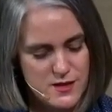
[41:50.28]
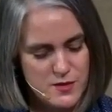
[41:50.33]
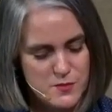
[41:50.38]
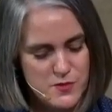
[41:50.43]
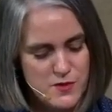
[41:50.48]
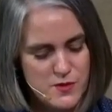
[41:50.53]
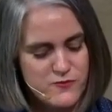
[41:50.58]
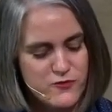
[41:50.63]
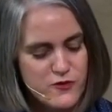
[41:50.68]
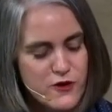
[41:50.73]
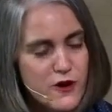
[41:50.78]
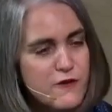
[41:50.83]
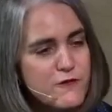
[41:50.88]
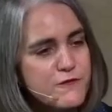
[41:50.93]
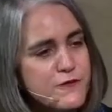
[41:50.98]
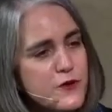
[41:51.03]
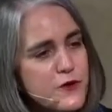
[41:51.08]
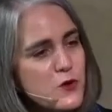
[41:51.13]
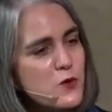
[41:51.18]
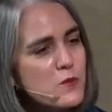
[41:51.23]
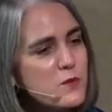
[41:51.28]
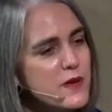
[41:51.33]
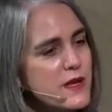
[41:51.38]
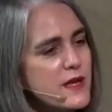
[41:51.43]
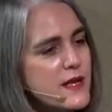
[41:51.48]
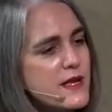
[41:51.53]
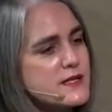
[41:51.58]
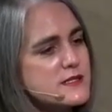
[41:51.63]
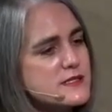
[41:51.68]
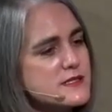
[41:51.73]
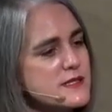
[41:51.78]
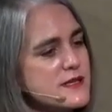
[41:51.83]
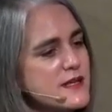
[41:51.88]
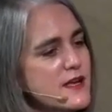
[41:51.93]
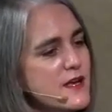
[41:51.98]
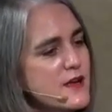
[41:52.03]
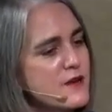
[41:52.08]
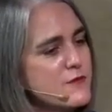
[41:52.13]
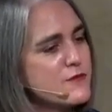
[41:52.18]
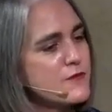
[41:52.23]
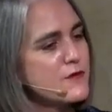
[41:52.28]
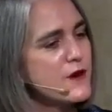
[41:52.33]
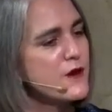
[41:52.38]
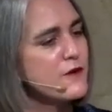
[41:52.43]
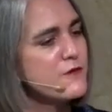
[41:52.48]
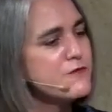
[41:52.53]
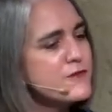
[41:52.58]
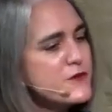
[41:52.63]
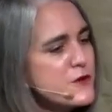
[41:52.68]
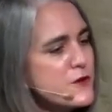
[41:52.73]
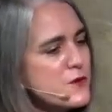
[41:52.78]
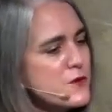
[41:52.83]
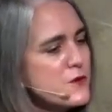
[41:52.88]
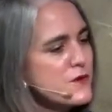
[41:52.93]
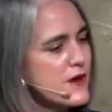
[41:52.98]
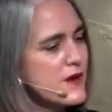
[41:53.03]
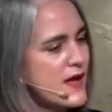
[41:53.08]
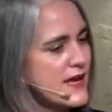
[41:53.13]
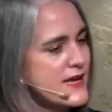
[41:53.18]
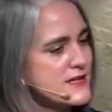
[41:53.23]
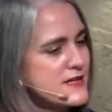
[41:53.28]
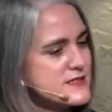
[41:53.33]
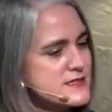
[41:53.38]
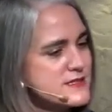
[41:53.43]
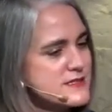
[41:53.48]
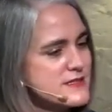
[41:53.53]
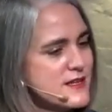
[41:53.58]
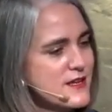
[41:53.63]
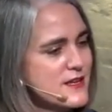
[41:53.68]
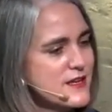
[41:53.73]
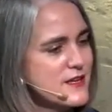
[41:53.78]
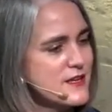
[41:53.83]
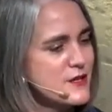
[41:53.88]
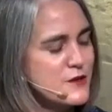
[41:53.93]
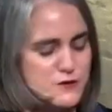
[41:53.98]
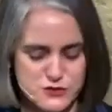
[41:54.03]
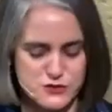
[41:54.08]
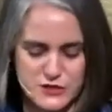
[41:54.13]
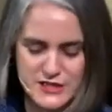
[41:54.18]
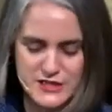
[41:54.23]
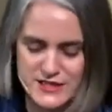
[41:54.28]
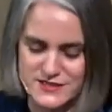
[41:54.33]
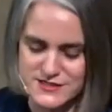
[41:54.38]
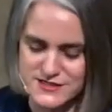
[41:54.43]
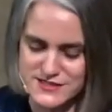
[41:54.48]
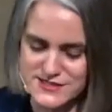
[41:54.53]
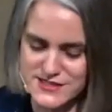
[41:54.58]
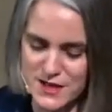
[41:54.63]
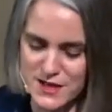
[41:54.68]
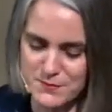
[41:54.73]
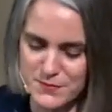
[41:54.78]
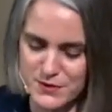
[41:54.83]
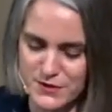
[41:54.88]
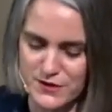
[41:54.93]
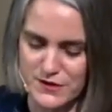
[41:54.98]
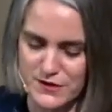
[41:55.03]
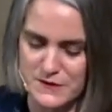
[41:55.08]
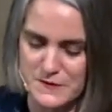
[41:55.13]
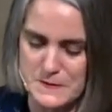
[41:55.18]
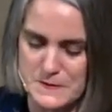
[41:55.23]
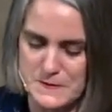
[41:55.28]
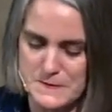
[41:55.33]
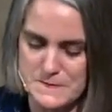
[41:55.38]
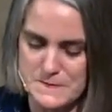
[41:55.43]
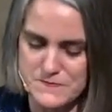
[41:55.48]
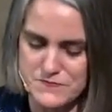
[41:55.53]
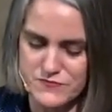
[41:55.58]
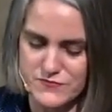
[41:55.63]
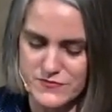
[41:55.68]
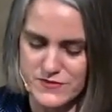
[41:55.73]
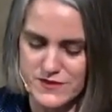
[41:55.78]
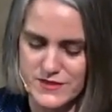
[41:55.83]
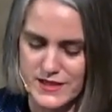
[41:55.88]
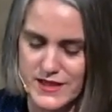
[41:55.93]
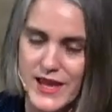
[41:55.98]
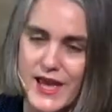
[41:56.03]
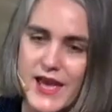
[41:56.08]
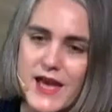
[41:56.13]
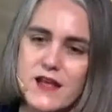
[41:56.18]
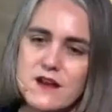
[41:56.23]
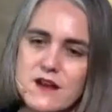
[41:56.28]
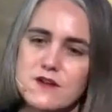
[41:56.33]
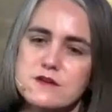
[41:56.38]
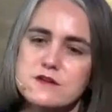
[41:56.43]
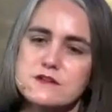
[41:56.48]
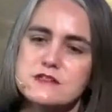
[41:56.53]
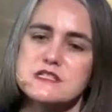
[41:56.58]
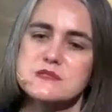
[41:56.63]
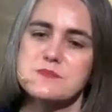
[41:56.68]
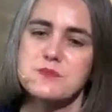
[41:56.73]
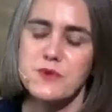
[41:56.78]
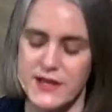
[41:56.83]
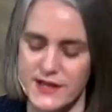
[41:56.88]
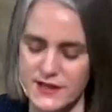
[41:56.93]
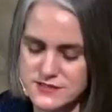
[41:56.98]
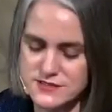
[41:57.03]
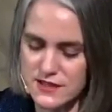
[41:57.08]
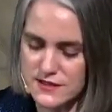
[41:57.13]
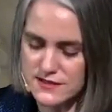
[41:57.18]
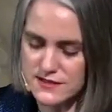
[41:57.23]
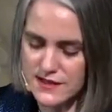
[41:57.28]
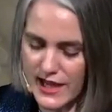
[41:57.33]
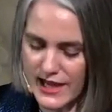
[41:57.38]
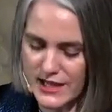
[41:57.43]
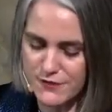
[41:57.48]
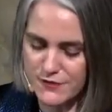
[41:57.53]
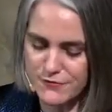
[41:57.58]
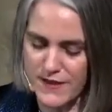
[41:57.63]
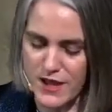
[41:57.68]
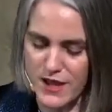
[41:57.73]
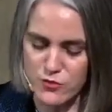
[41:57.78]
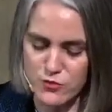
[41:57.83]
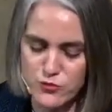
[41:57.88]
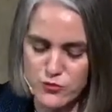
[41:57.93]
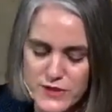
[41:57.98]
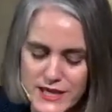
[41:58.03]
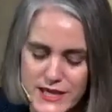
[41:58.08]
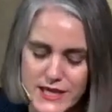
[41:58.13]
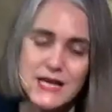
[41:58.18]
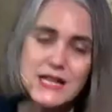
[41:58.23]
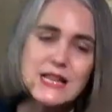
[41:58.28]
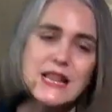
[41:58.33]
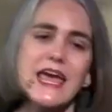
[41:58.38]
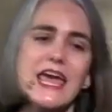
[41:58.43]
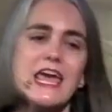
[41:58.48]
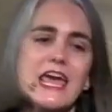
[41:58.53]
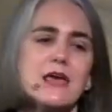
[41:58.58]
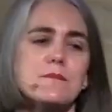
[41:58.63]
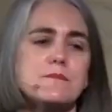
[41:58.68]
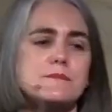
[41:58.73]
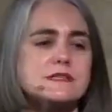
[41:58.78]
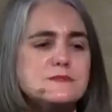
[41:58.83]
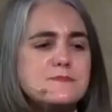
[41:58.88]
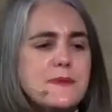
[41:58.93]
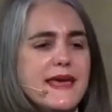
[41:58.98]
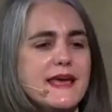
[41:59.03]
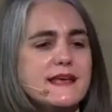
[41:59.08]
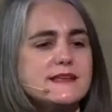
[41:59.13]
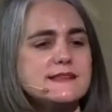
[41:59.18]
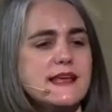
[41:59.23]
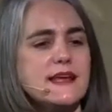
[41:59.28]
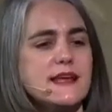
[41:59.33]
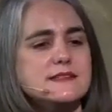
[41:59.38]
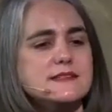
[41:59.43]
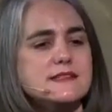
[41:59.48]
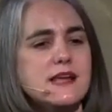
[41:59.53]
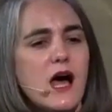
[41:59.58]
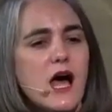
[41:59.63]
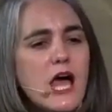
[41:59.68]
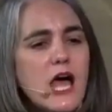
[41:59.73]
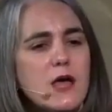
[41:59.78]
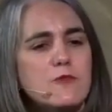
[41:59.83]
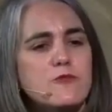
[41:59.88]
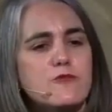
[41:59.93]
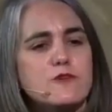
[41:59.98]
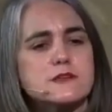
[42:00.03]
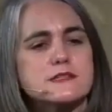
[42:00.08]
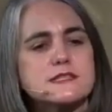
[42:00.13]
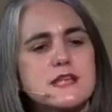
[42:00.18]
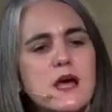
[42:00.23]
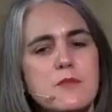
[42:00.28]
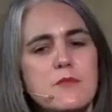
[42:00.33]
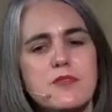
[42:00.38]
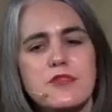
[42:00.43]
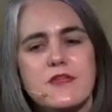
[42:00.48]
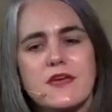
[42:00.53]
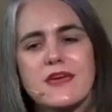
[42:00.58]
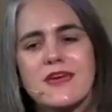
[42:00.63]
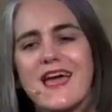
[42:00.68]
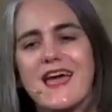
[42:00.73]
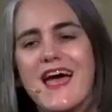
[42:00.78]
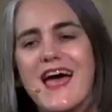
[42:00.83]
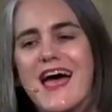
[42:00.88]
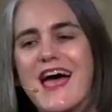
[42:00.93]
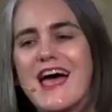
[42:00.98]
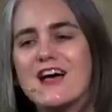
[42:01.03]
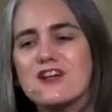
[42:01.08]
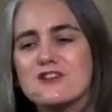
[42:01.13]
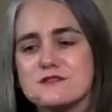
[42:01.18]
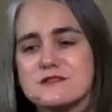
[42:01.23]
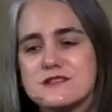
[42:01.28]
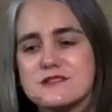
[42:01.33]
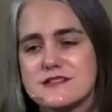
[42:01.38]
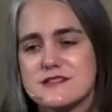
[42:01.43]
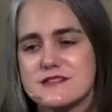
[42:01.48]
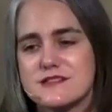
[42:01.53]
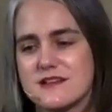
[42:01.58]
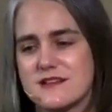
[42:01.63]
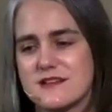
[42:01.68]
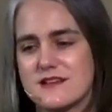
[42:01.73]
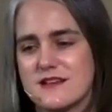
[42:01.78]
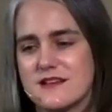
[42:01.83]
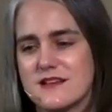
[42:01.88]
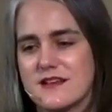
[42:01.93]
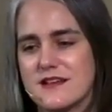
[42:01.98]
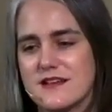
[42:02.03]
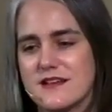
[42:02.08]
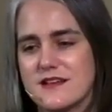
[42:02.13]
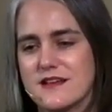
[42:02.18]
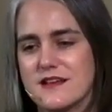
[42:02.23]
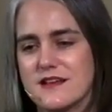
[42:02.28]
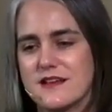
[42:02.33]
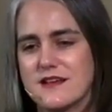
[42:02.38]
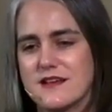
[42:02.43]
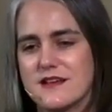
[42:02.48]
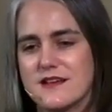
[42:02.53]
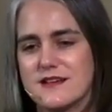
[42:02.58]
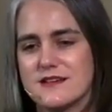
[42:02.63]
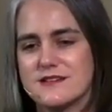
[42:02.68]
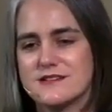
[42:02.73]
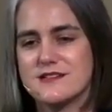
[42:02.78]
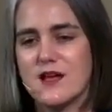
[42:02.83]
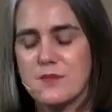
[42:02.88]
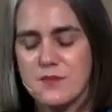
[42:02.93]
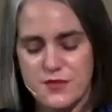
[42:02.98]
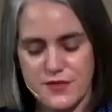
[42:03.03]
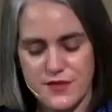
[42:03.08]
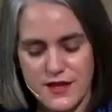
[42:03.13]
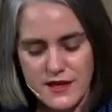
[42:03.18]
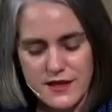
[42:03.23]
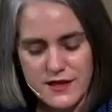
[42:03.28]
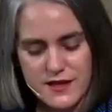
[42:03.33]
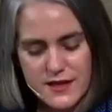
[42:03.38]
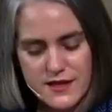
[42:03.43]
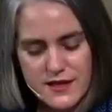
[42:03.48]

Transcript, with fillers: But for a few minutes, for a few nights, usually in December, the candles spring to life and reclaim space and time for something else, something